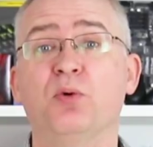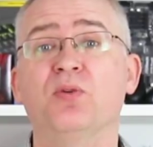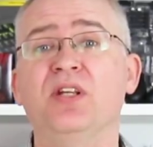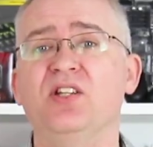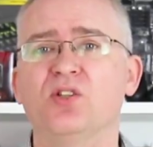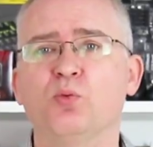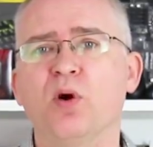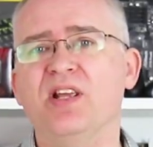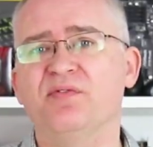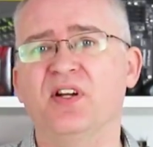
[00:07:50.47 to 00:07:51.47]
we'll need to
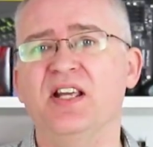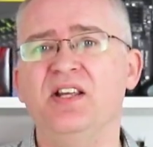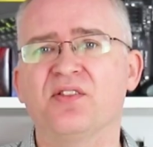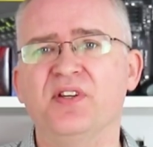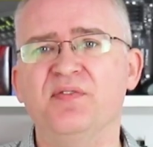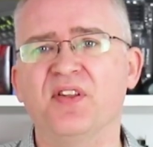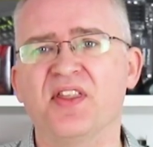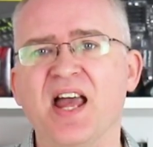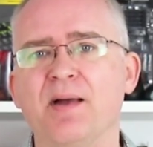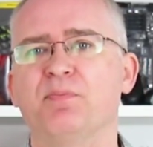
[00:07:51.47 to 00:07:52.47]
wait for E3 for
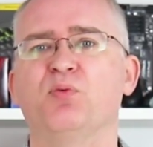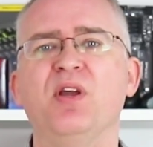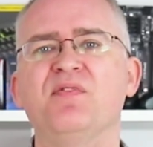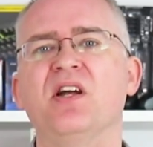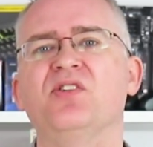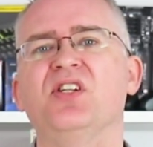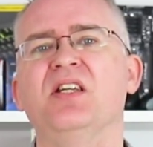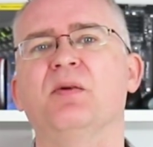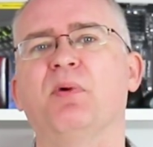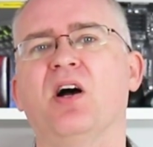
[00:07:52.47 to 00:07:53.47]
that, but we've noted
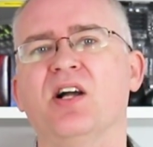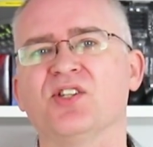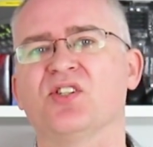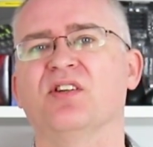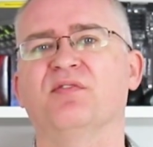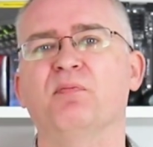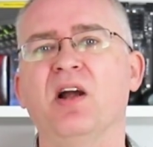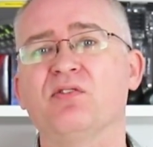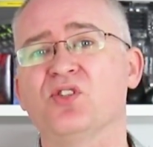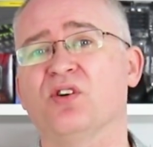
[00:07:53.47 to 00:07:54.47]
in the past that
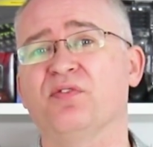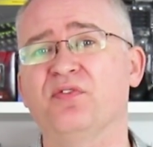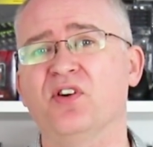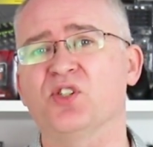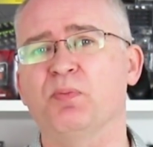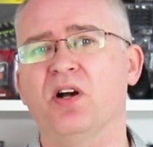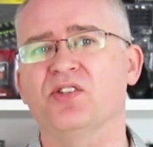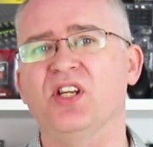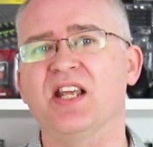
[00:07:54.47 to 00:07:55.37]
Microsoft first party